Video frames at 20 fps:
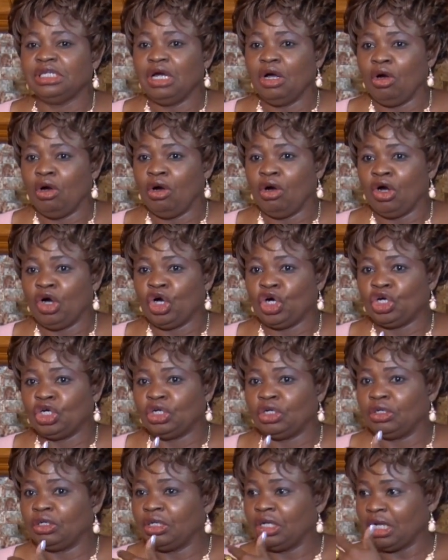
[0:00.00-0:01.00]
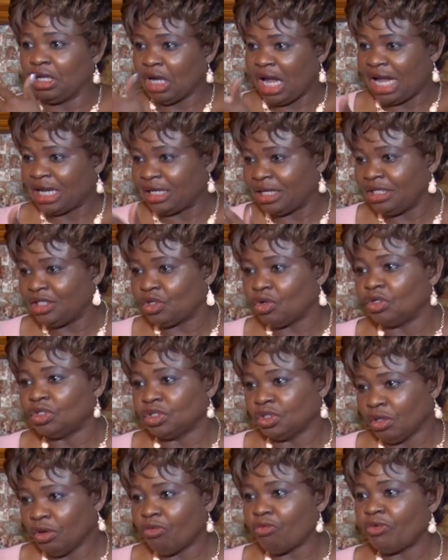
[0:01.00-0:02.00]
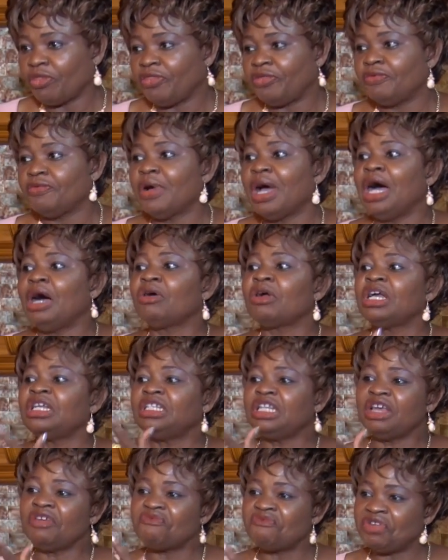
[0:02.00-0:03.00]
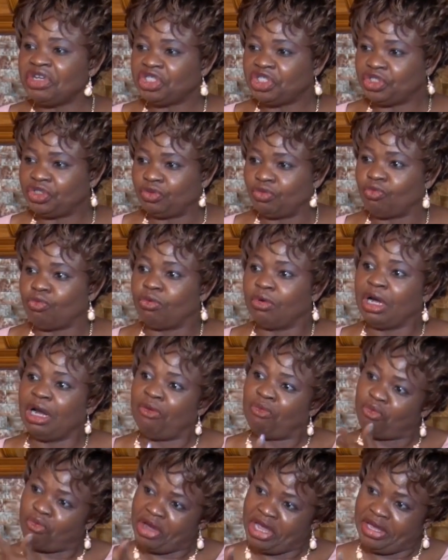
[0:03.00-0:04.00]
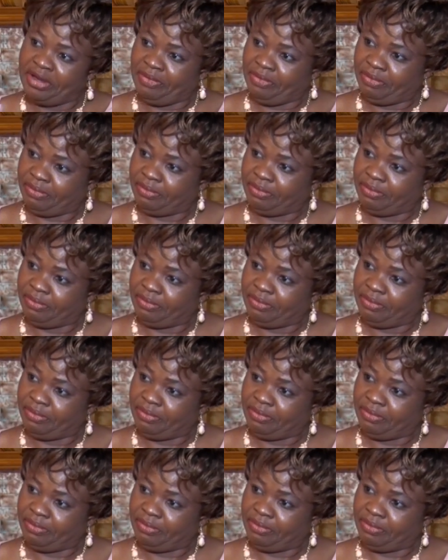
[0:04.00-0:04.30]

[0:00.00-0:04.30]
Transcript: or at least consult with you, how can they reach you and where?